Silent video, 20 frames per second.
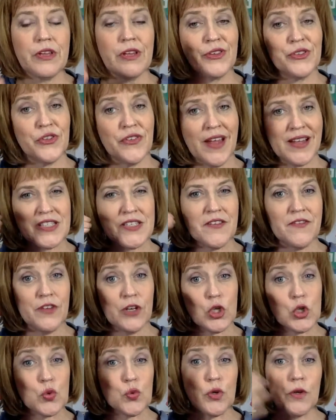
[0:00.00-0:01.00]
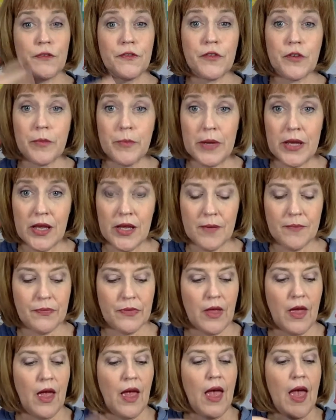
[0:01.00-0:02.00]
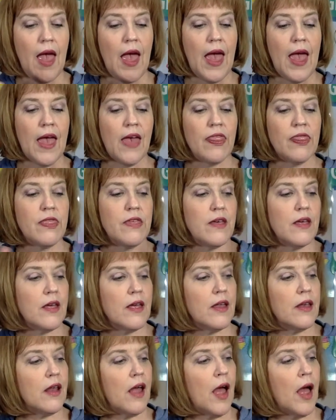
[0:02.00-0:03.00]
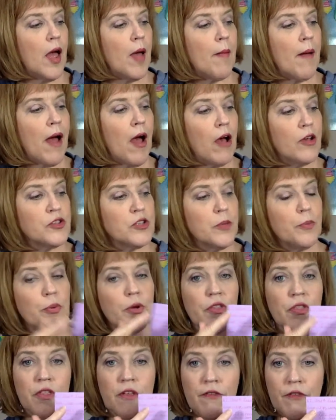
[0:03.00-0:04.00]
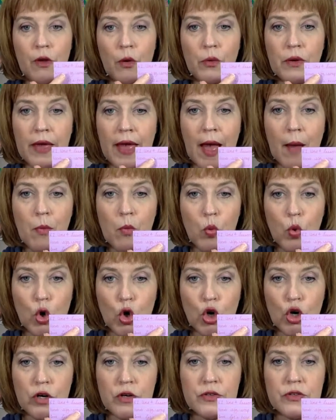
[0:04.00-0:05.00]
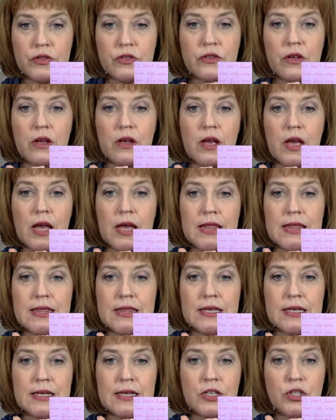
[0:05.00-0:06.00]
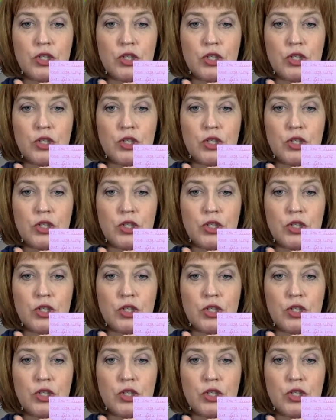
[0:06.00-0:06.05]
So that's a visual for me. And then I also put the vocab words the